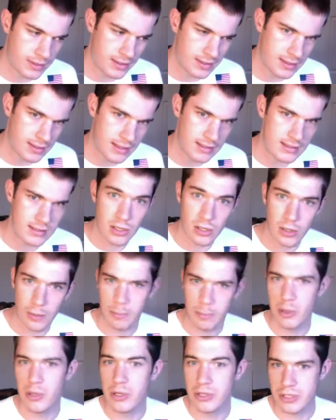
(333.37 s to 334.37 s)
it's still a
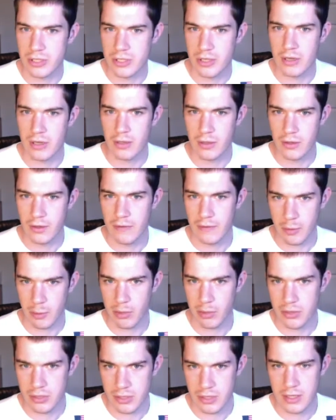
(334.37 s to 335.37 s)
push there. You have to
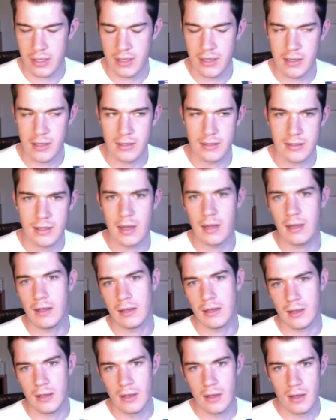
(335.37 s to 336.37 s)
push the key. It's not
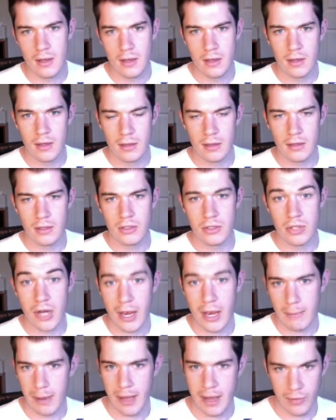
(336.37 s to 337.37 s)
like the
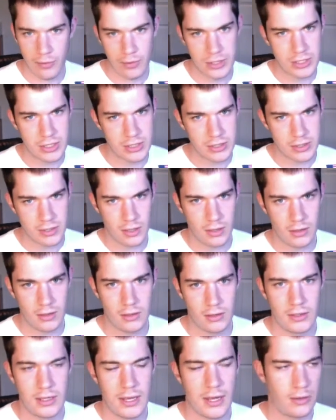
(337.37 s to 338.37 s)
trackpad, which is
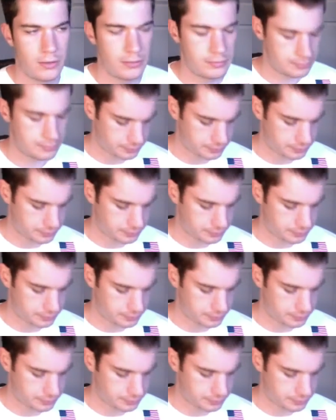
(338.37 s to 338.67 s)
now